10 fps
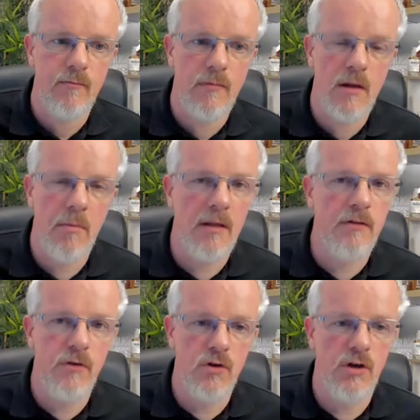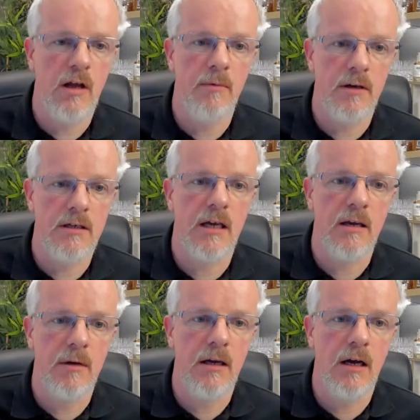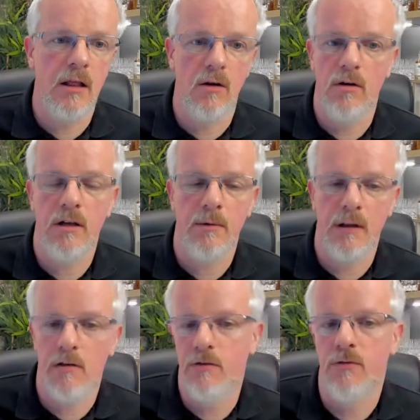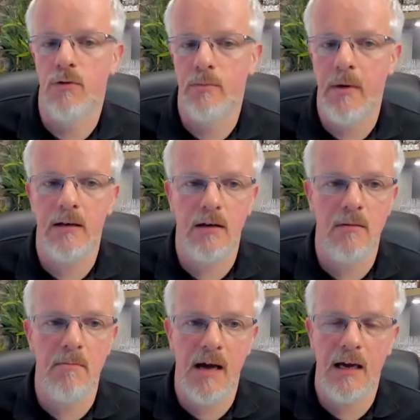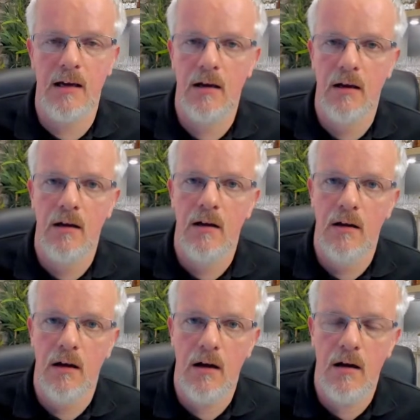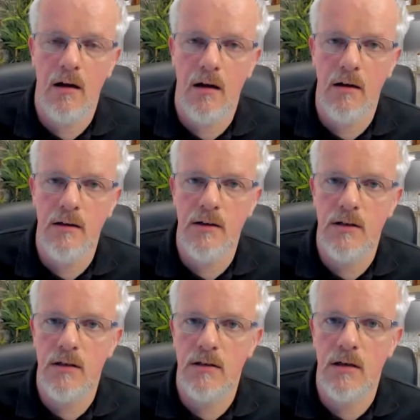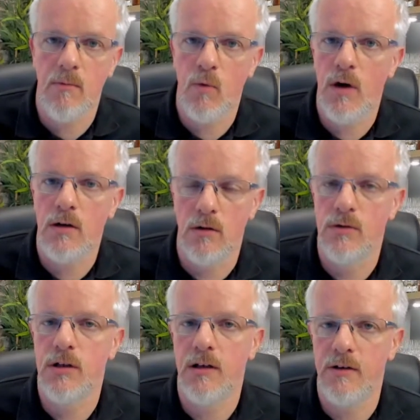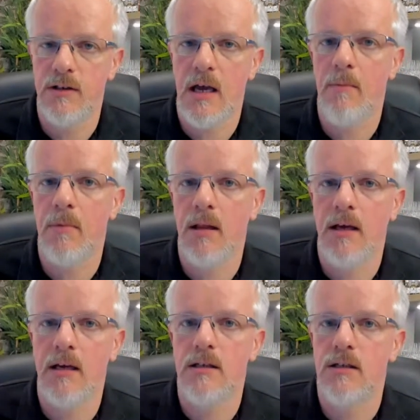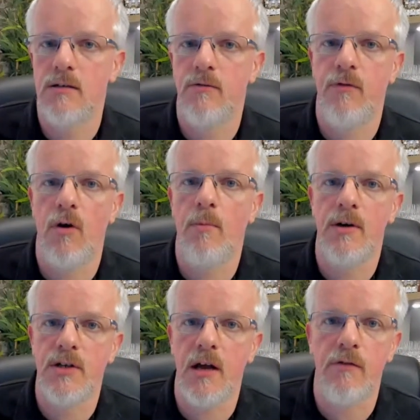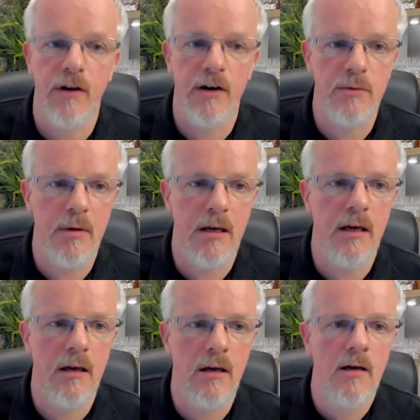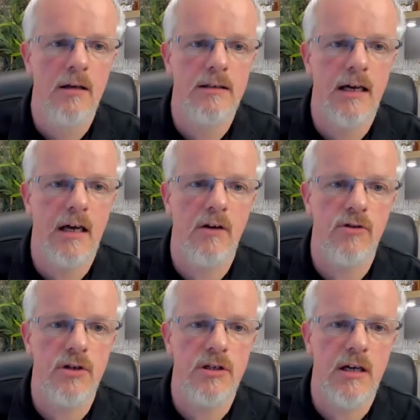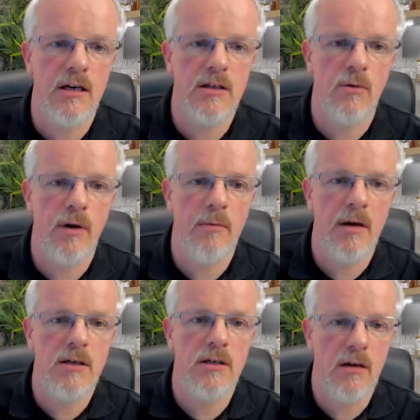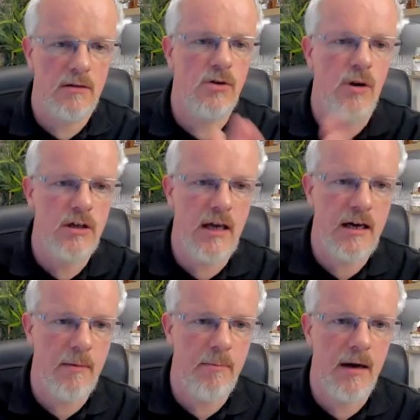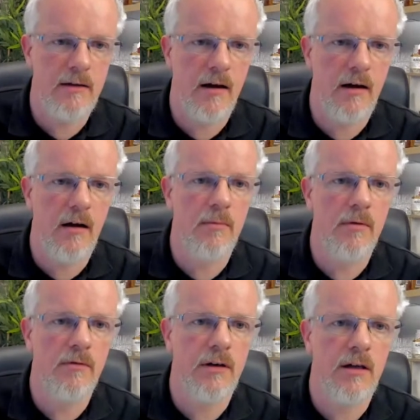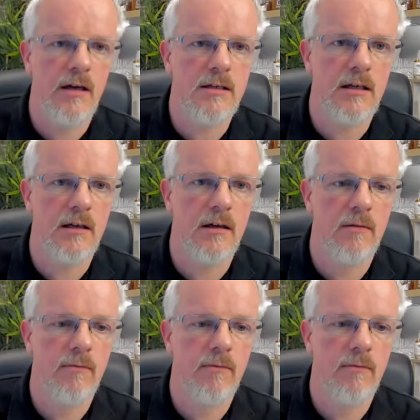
But in the future, that would excite me a lot. I would love Rosebank to come back somewhere closely resembling its former self at its peak. Zach Andrews is saying, is there a way to mention? Sorry, Zach, I picked that up. Fantastic.